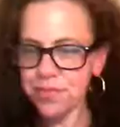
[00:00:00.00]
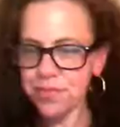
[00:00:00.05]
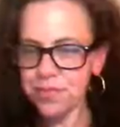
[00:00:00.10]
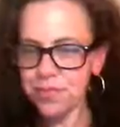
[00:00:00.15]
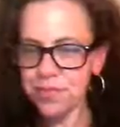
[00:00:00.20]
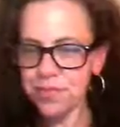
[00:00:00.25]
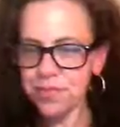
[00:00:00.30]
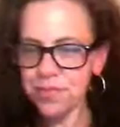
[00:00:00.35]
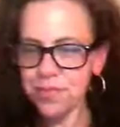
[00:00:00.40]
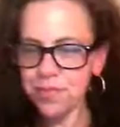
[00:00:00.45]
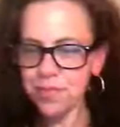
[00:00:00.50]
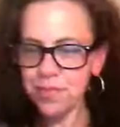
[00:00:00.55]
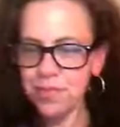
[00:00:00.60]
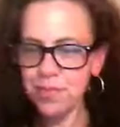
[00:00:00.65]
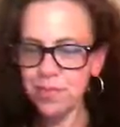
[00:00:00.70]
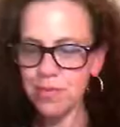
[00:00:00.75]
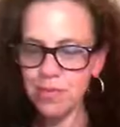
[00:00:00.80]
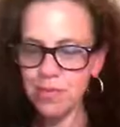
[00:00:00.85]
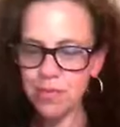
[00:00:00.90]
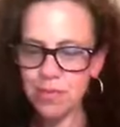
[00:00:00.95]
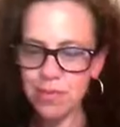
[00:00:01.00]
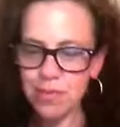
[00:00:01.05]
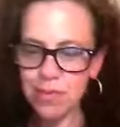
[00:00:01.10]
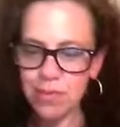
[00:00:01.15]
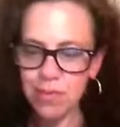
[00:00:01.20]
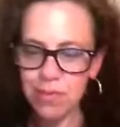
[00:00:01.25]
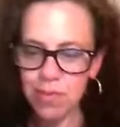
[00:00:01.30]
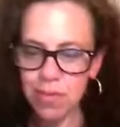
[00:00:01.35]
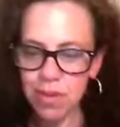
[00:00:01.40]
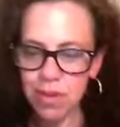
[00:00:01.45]

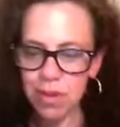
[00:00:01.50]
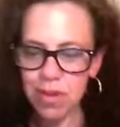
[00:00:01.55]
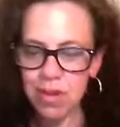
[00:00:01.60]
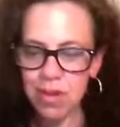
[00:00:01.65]
Nobody speaks.